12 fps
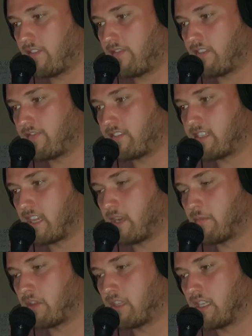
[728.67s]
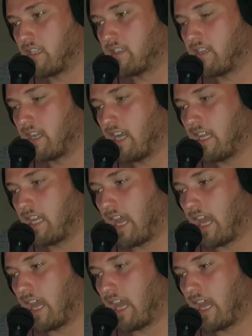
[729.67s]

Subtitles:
If you've seen him on the internet,